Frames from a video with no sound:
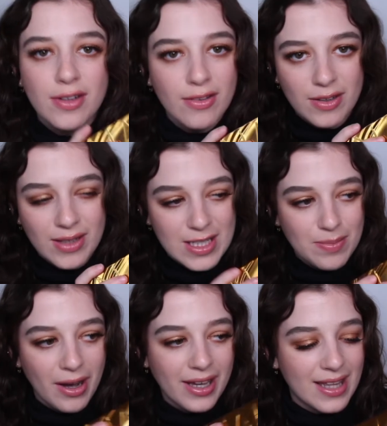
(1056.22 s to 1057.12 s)
know that you need to
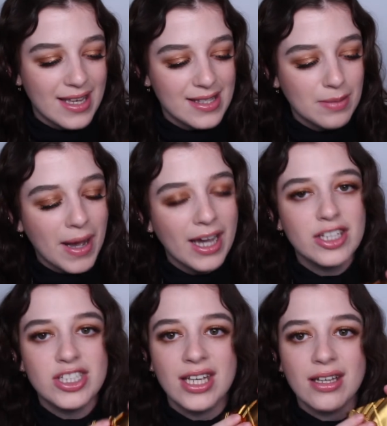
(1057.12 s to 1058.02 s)
buy this the
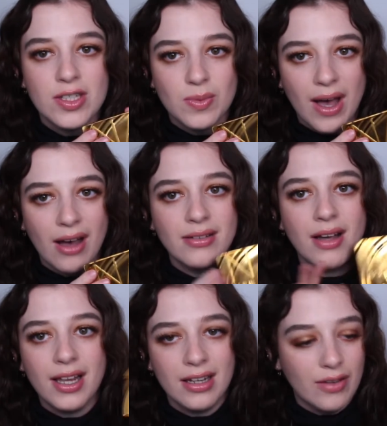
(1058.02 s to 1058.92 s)
packaging as well
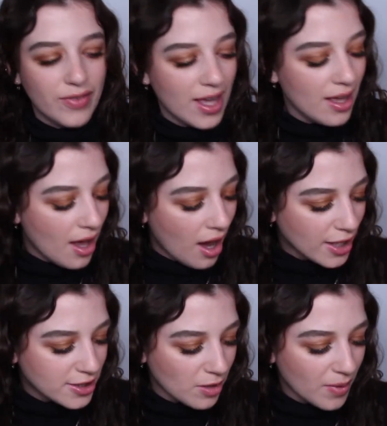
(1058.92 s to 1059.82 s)
I love it.
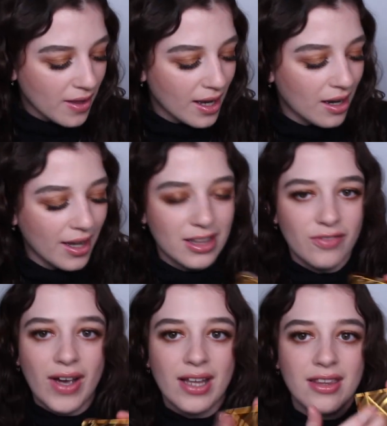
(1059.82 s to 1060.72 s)
I don't know whether I like the
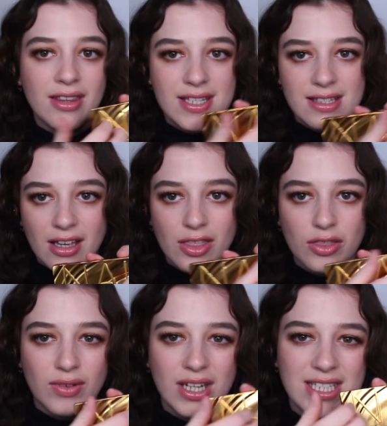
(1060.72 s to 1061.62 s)
fact that this is like
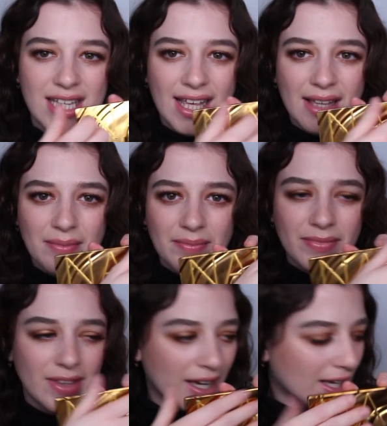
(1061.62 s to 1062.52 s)
3D
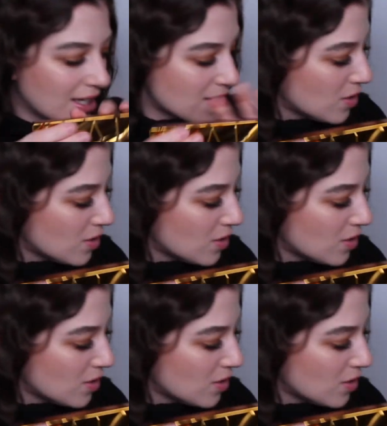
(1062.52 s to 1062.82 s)
like and it's